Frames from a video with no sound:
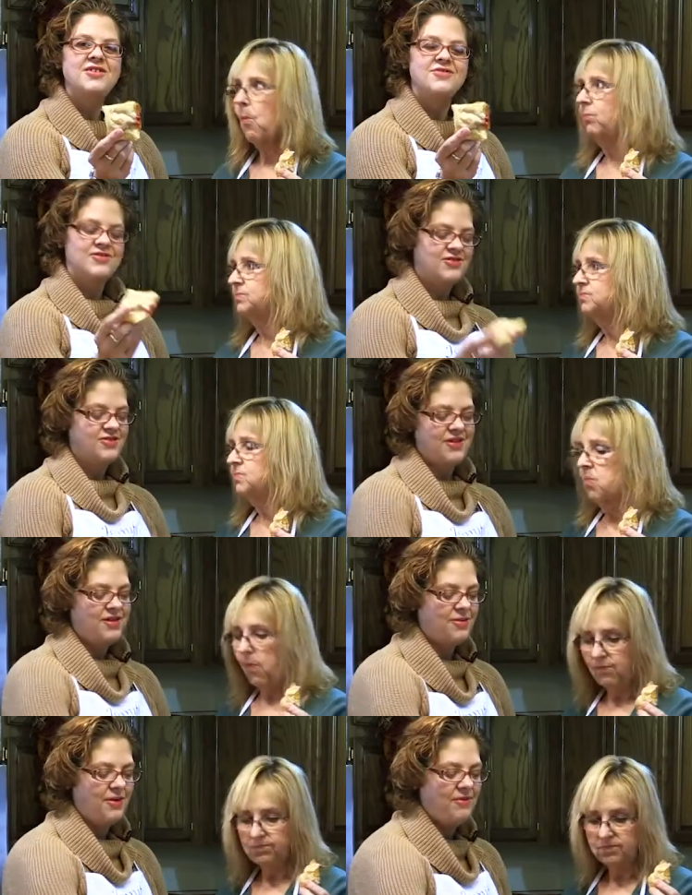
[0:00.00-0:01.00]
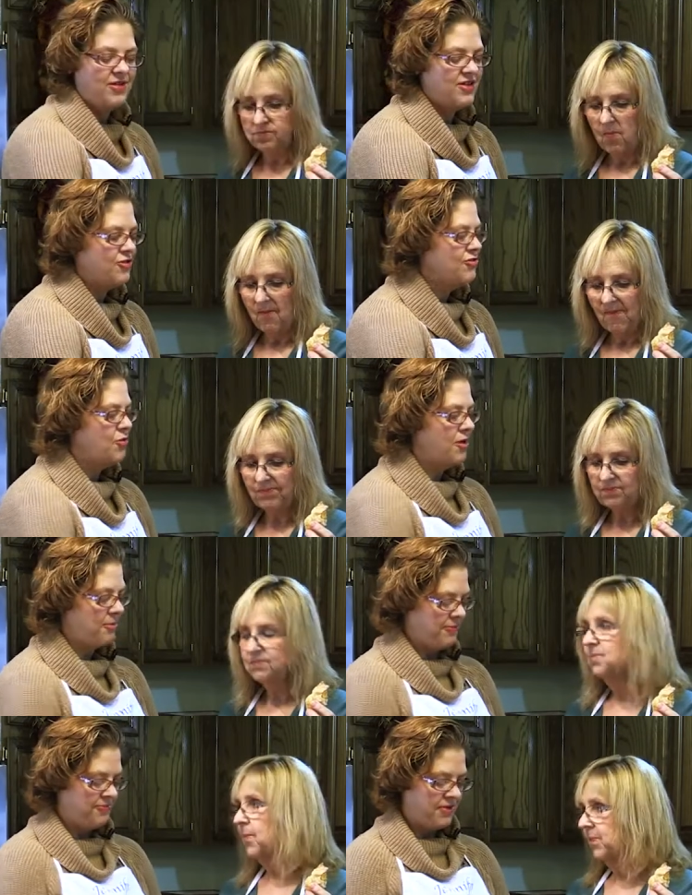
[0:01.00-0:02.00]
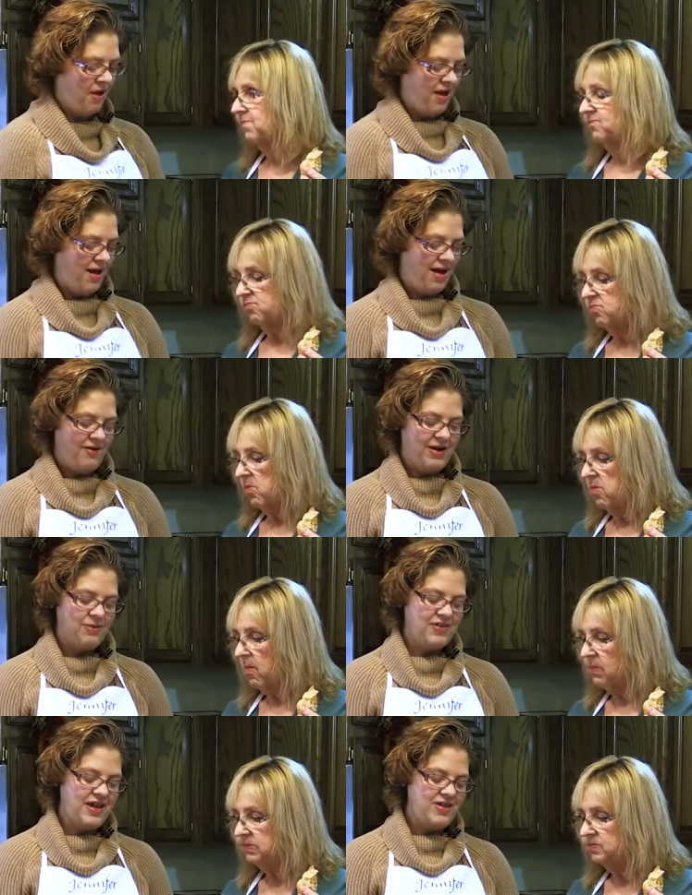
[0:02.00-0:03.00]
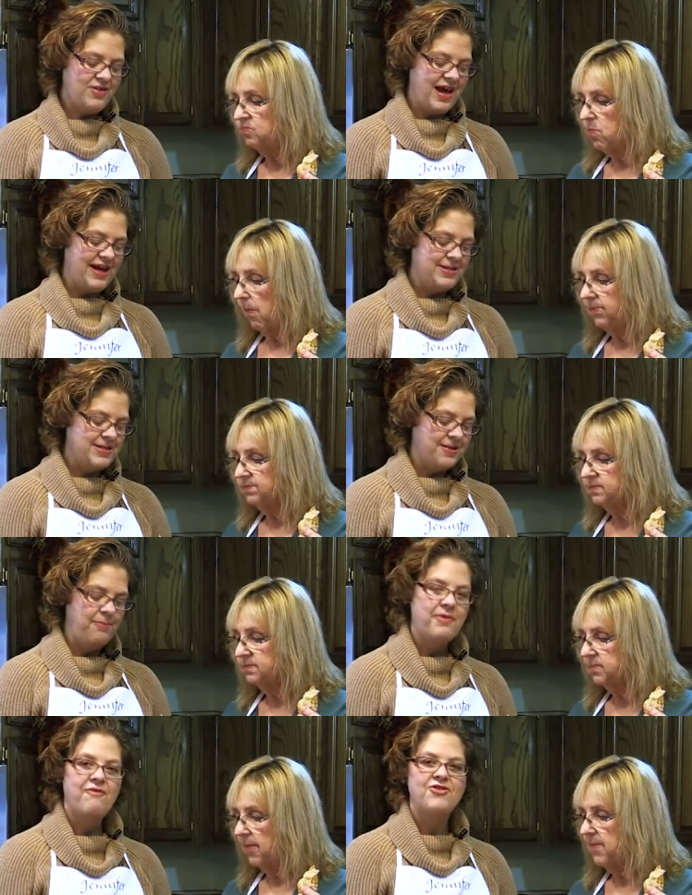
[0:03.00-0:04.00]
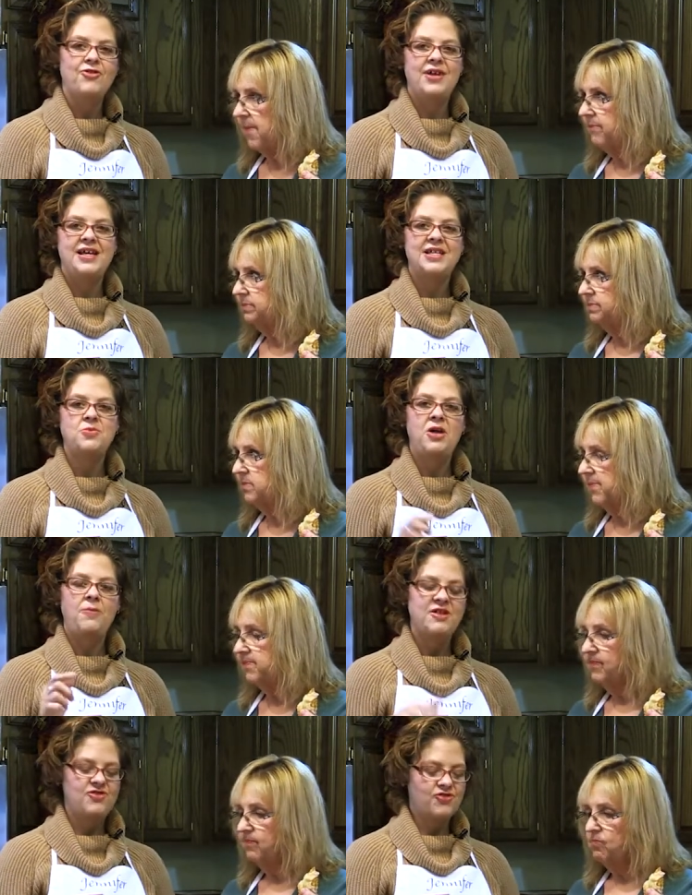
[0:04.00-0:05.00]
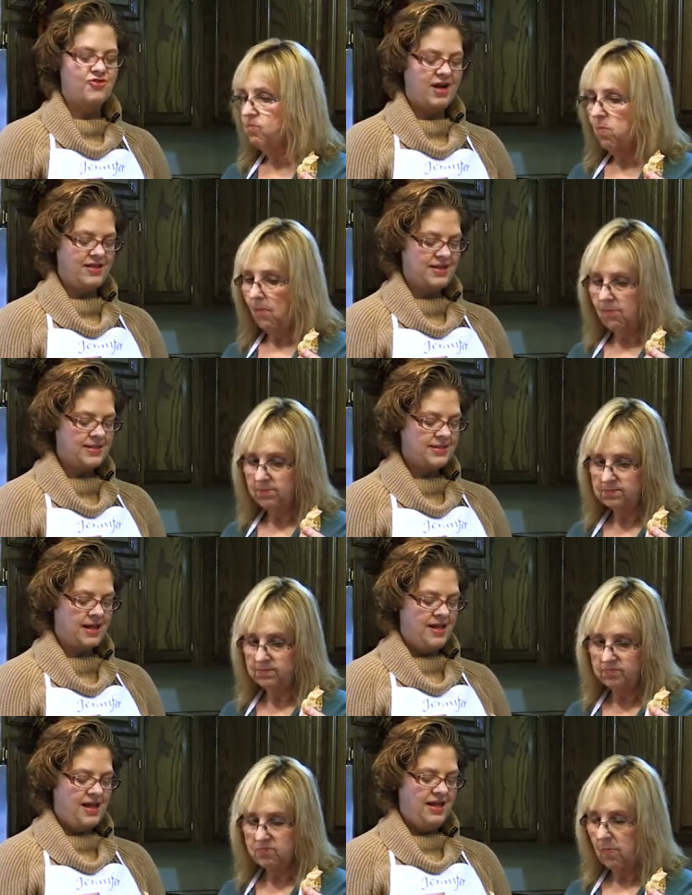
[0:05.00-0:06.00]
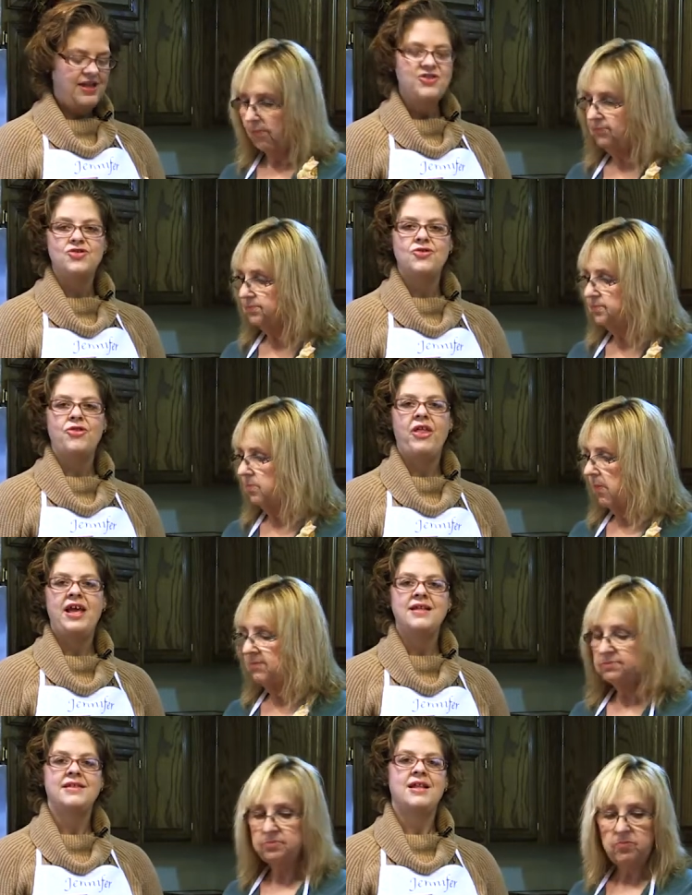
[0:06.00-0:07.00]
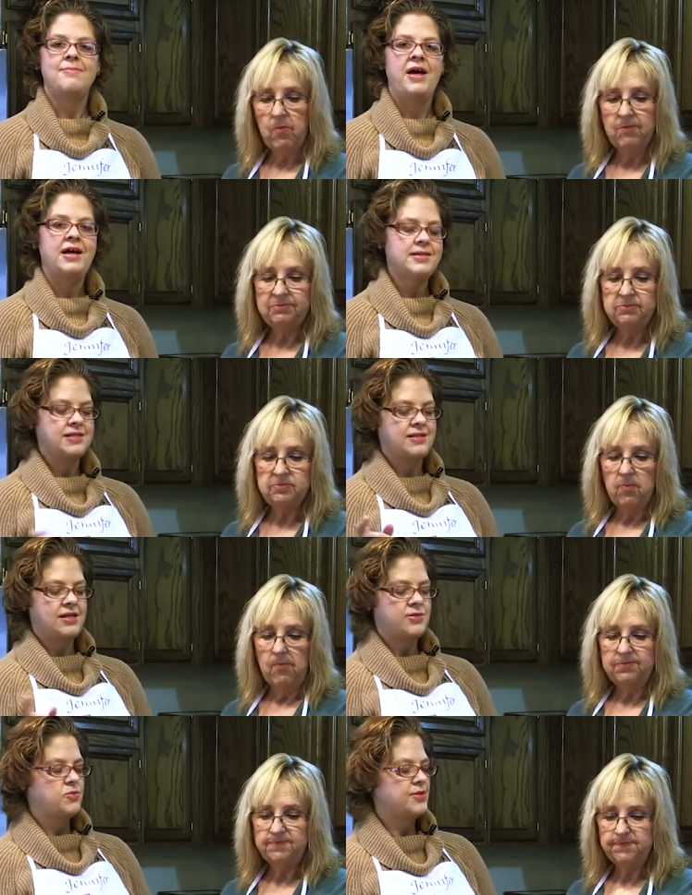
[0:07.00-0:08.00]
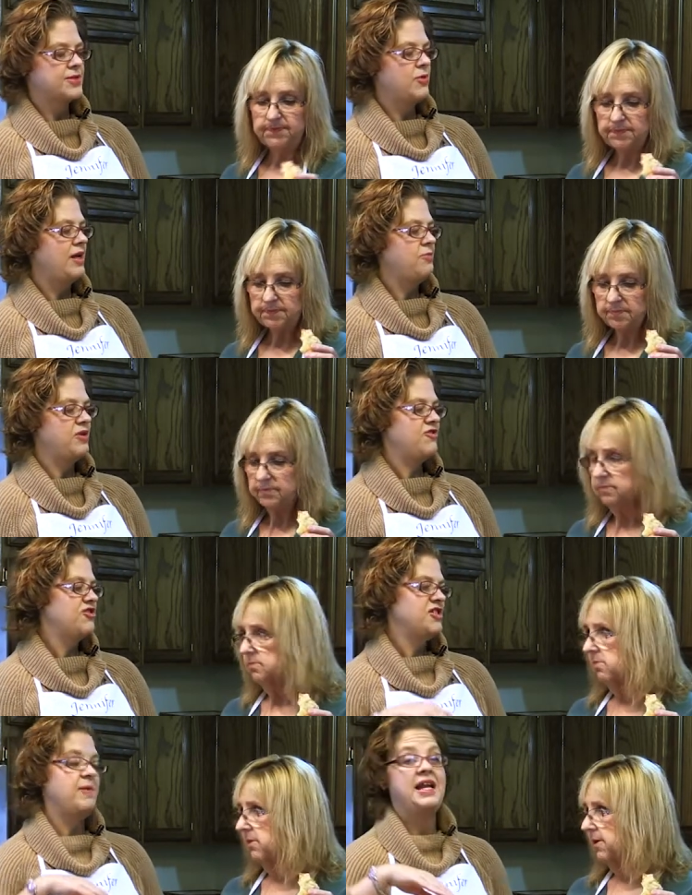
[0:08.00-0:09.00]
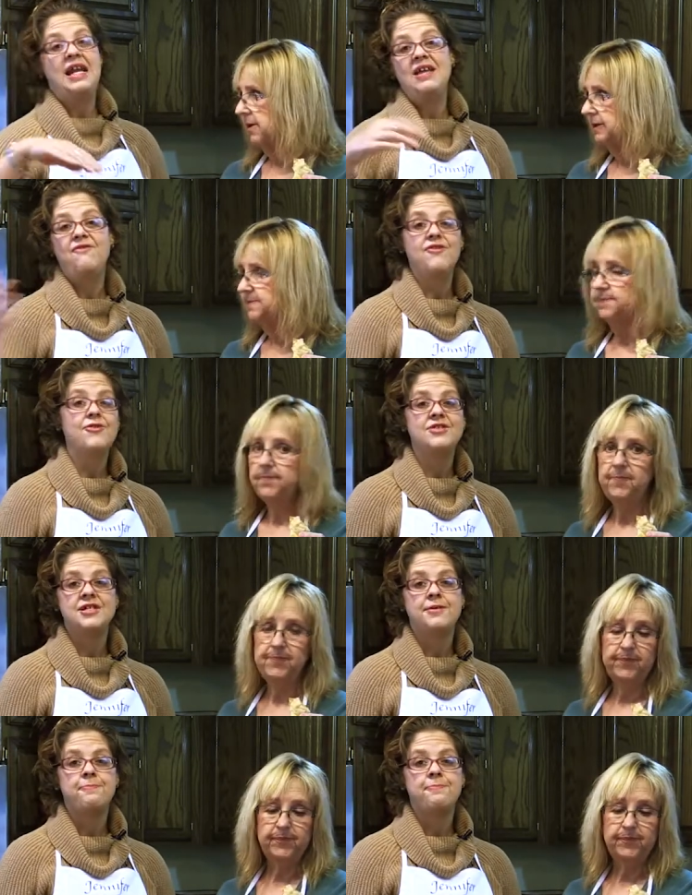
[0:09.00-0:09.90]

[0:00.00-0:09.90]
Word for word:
Speaker 1: do just look like little ravioli. They're adorable. All right. Well, thank you guys for joining us. We hope that you'll try this and that you'll think outside the box. This also works great with just about any fruit